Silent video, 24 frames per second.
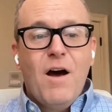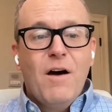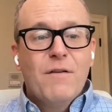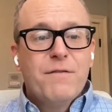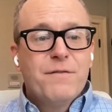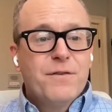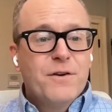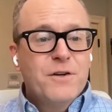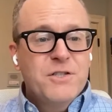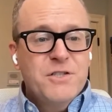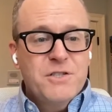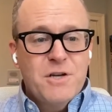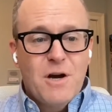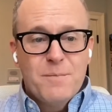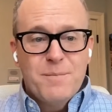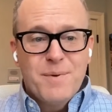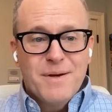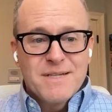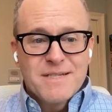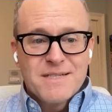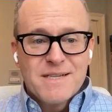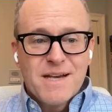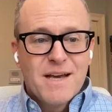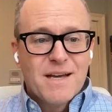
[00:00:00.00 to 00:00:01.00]
I'll first start
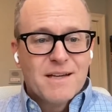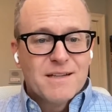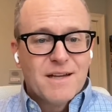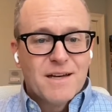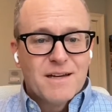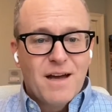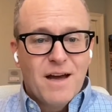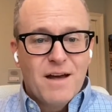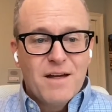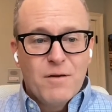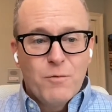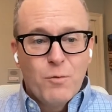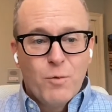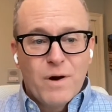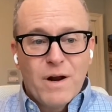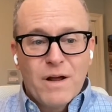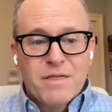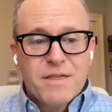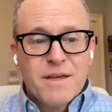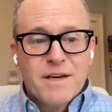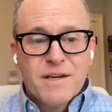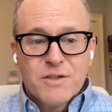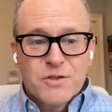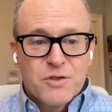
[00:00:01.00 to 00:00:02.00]
by saying what I
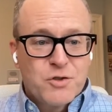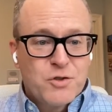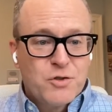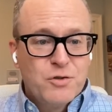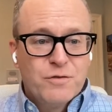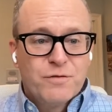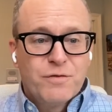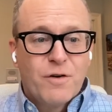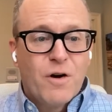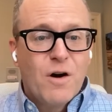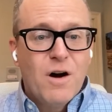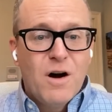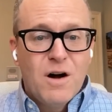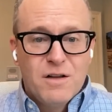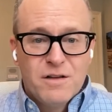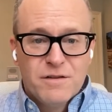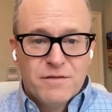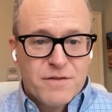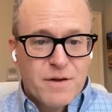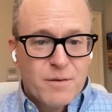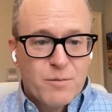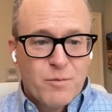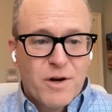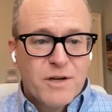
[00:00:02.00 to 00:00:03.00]
think is true for all
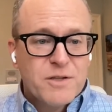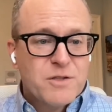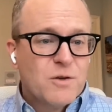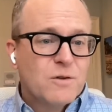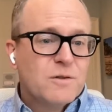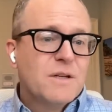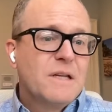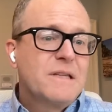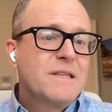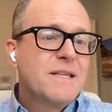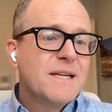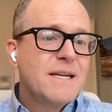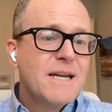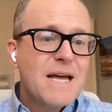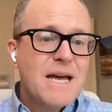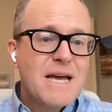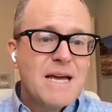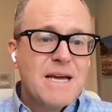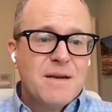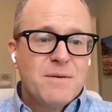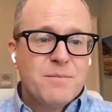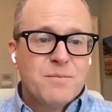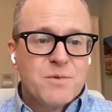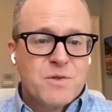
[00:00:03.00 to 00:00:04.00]
of them, right? Don't let the
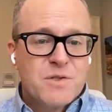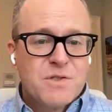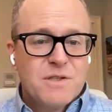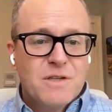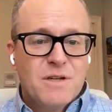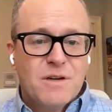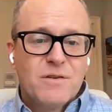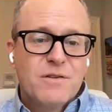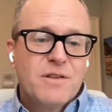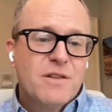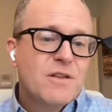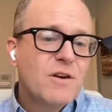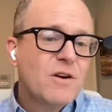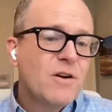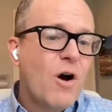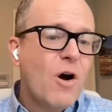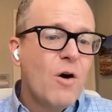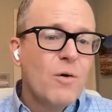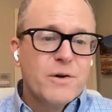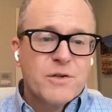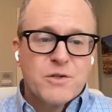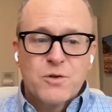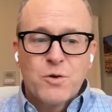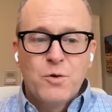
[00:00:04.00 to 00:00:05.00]
names, they're
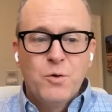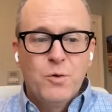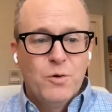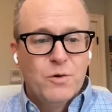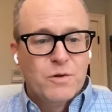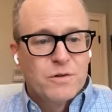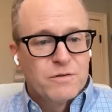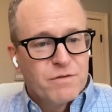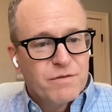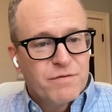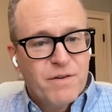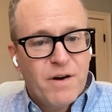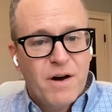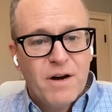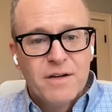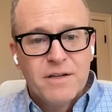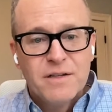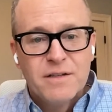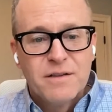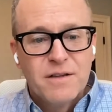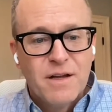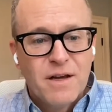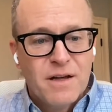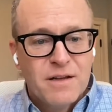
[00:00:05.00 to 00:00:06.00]
always cool and
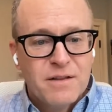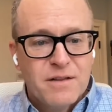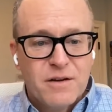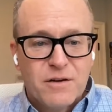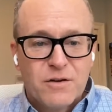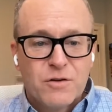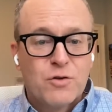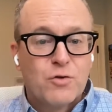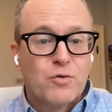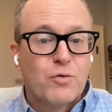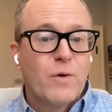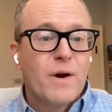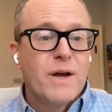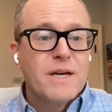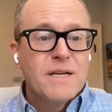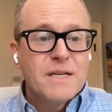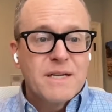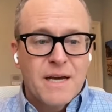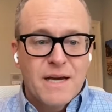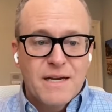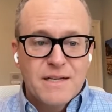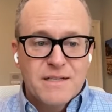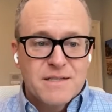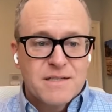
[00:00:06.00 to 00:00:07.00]
fun and they're great
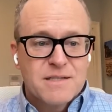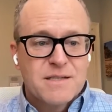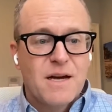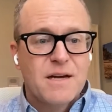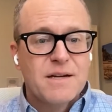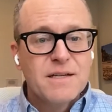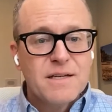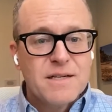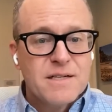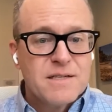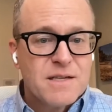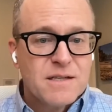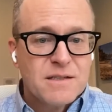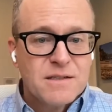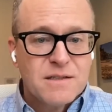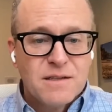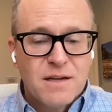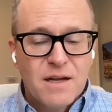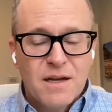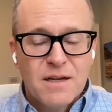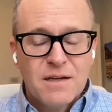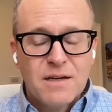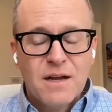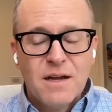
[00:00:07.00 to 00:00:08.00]
case studies and
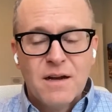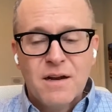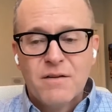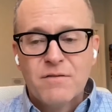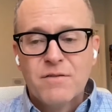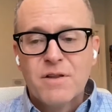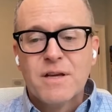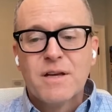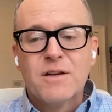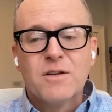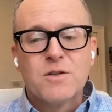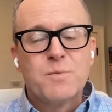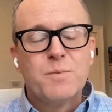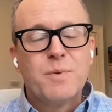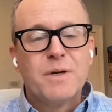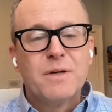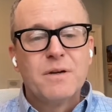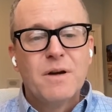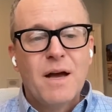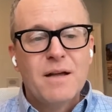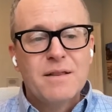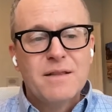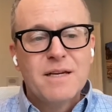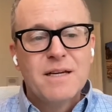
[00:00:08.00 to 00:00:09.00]
everything else. But
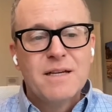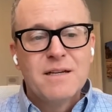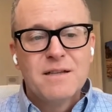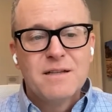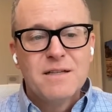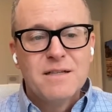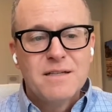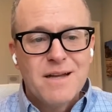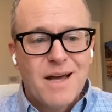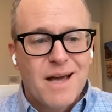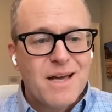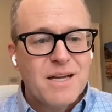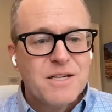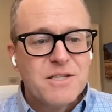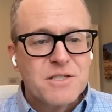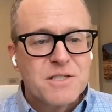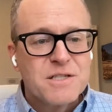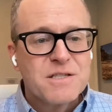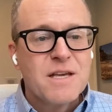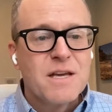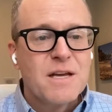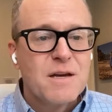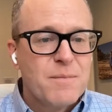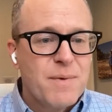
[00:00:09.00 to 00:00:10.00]
at the end of the day,
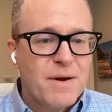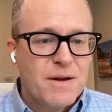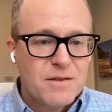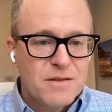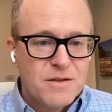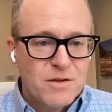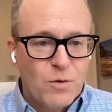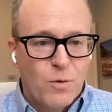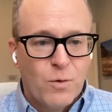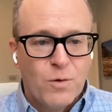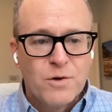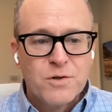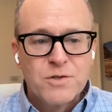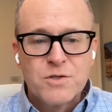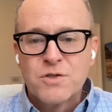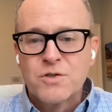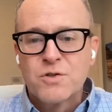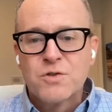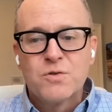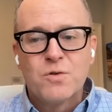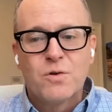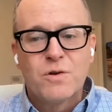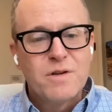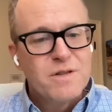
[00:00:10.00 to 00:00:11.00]
just think about the origin
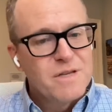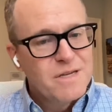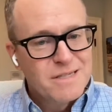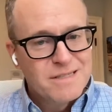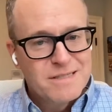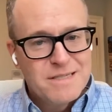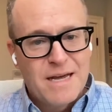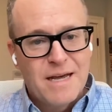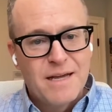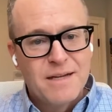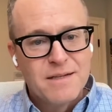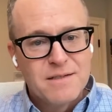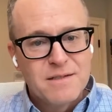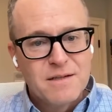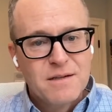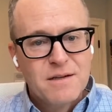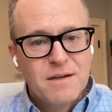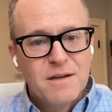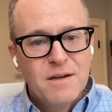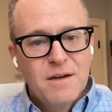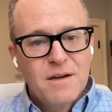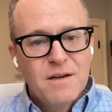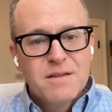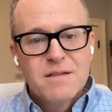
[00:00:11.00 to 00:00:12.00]
story, the intent,
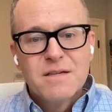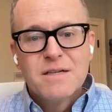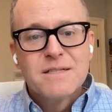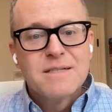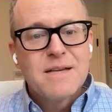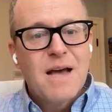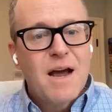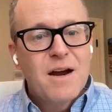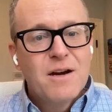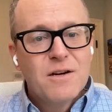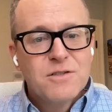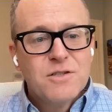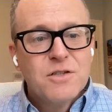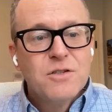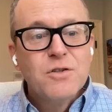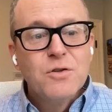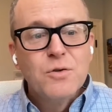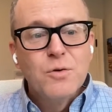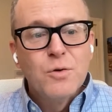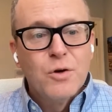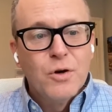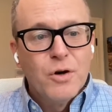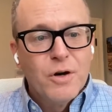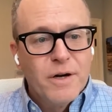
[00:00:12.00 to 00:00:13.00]
the desire to
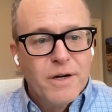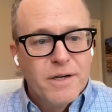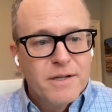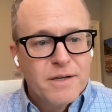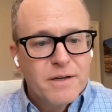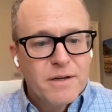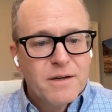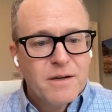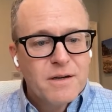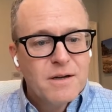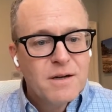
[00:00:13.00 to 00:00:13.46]
do good.